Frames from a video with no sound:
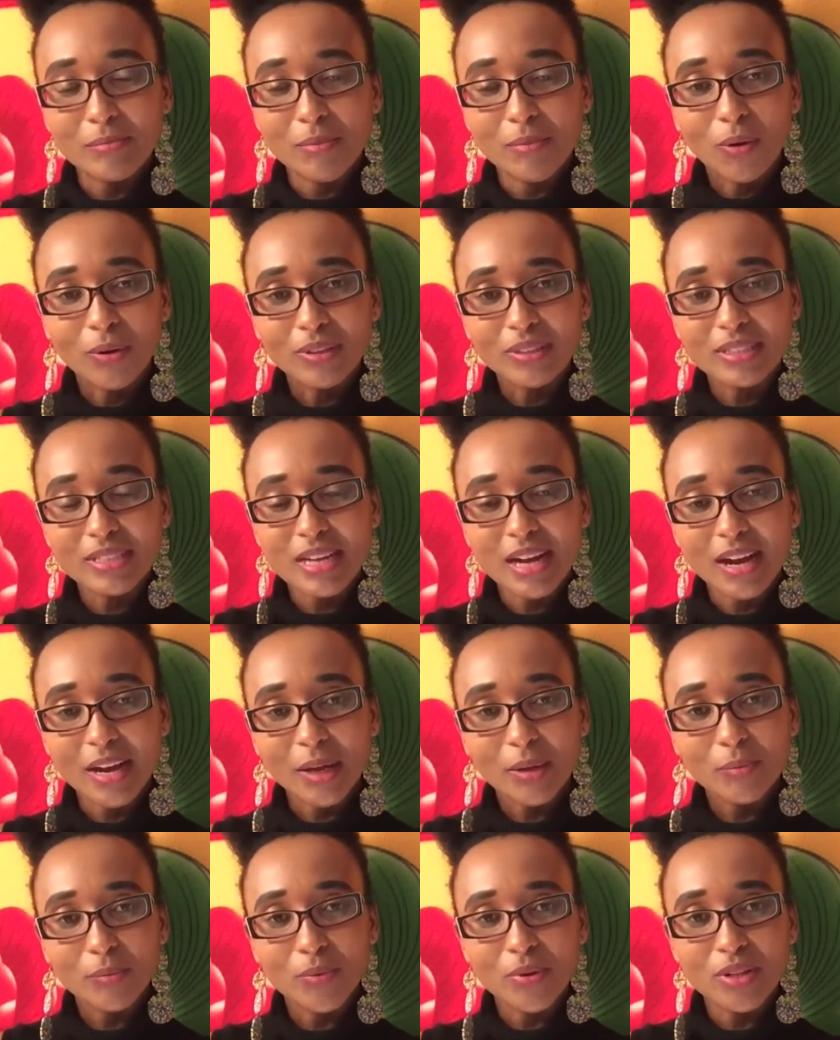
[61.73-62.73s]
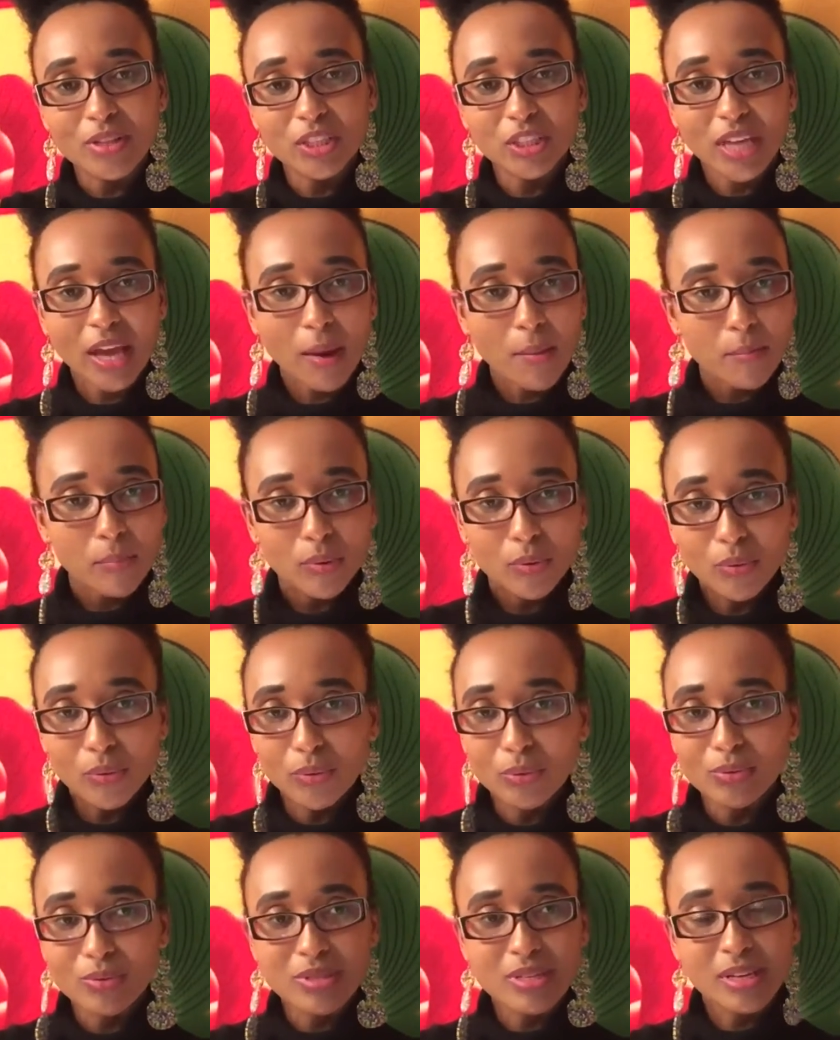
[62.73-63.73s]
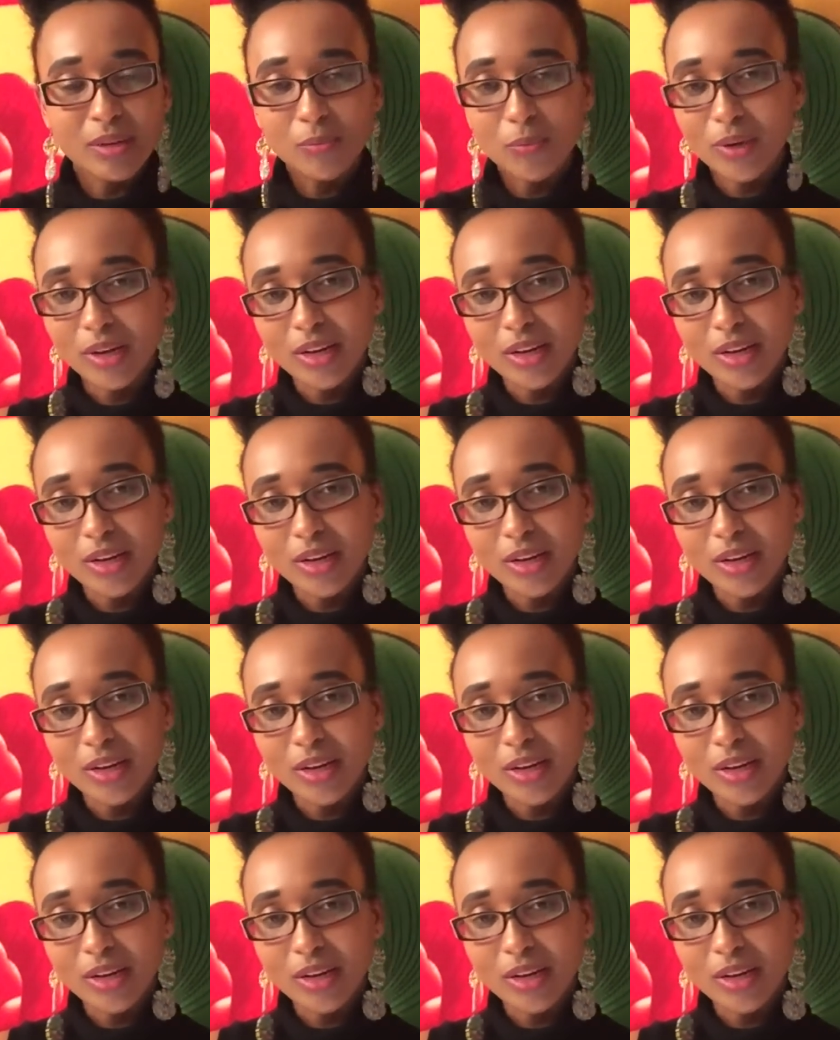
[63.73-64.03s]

all the time with shampoos and